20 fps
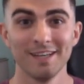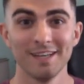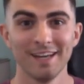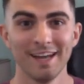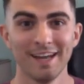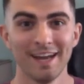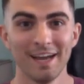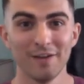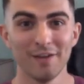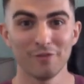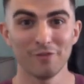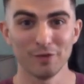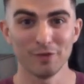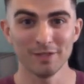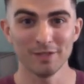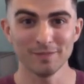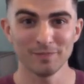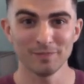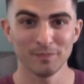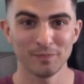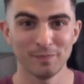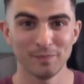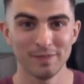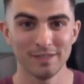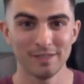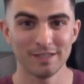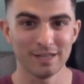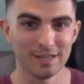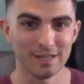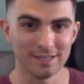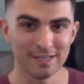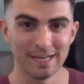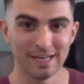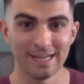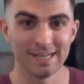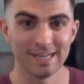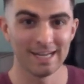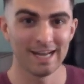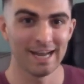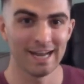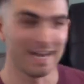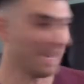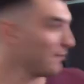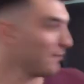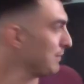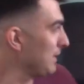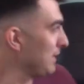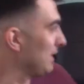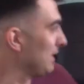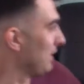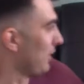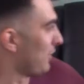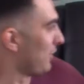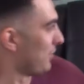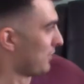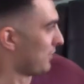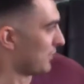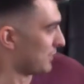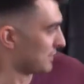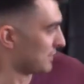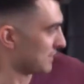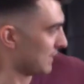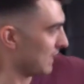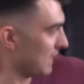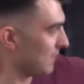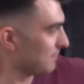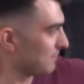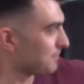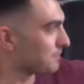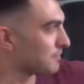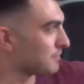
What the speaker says: Hey everyone, me again. Happy Thursday,